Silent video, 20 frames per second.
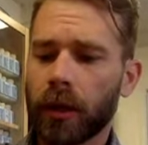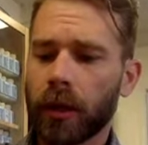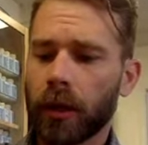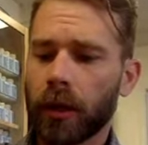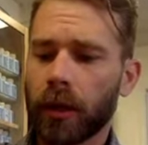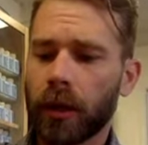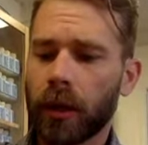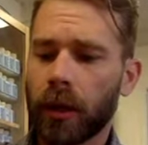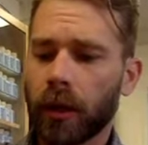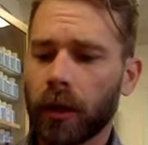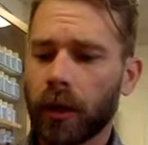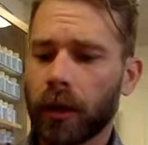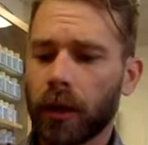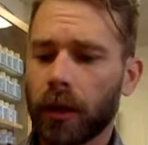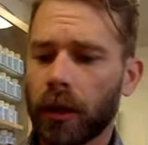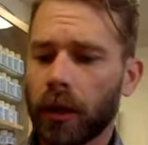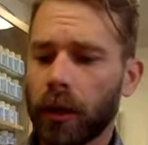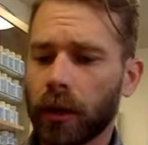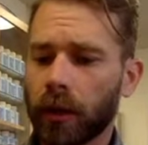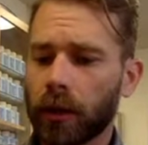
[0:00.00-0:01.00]
and
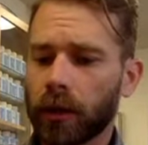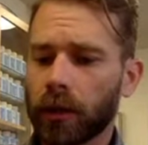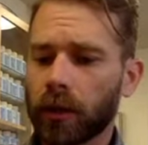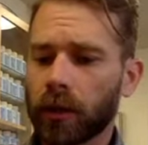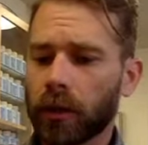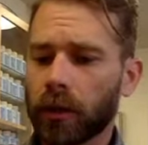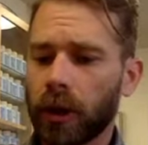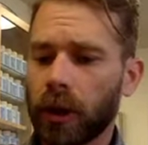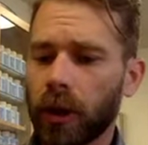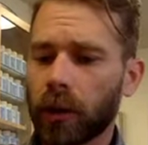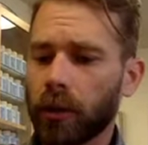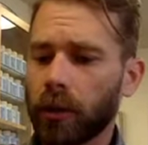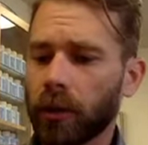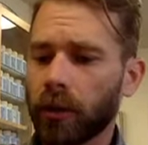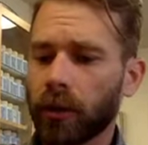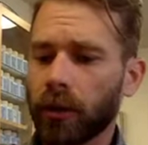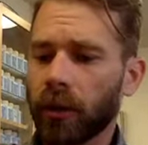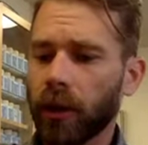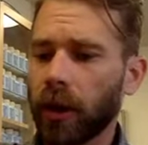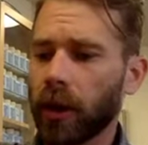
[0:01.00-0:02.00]
then show you how we
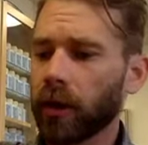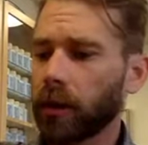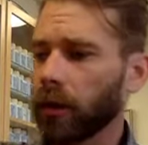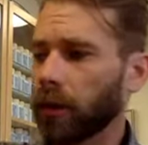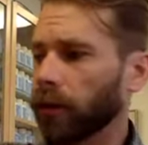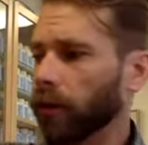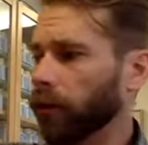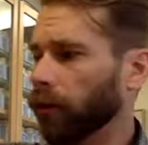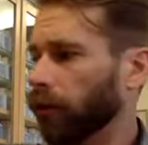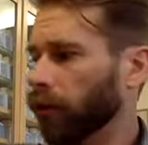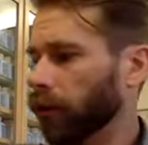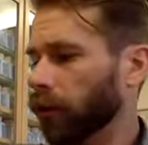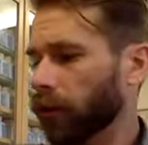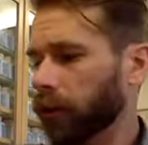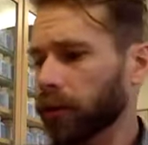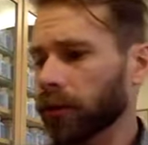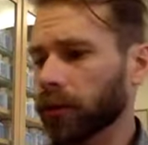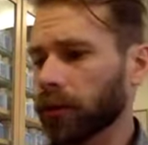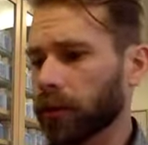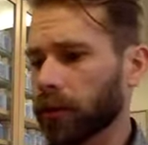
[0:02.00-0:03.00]
would take those
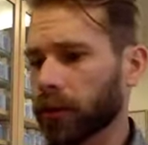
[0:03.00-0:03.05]
two.